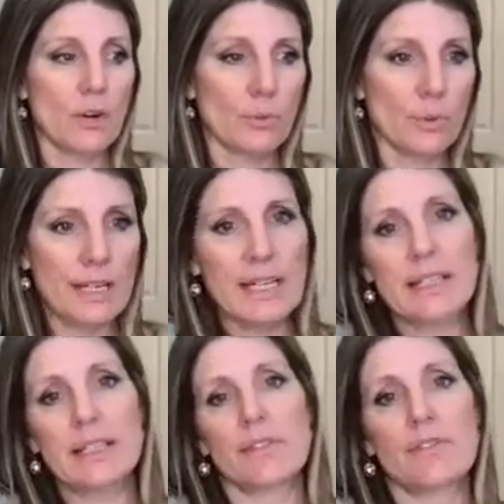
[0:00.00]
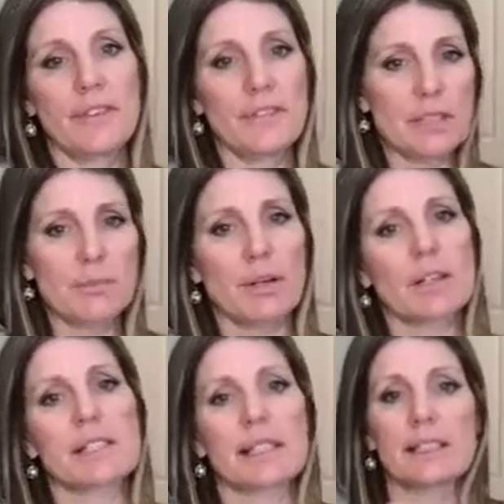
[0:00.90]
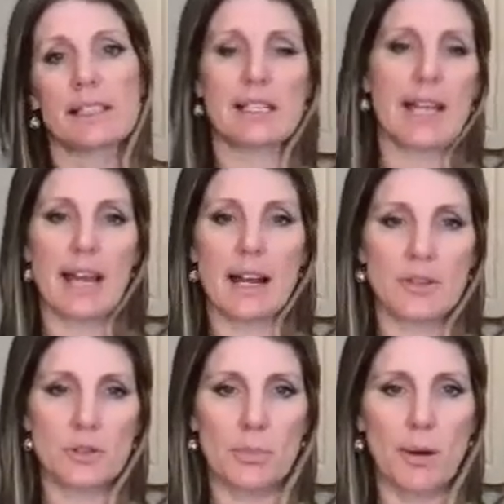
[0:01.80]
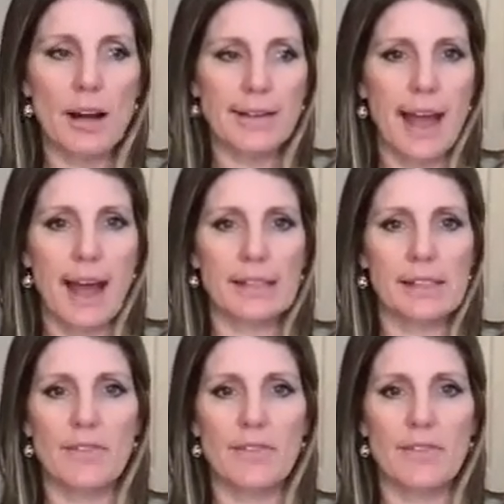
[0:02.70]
read 50 books and listen to 800 podcasts,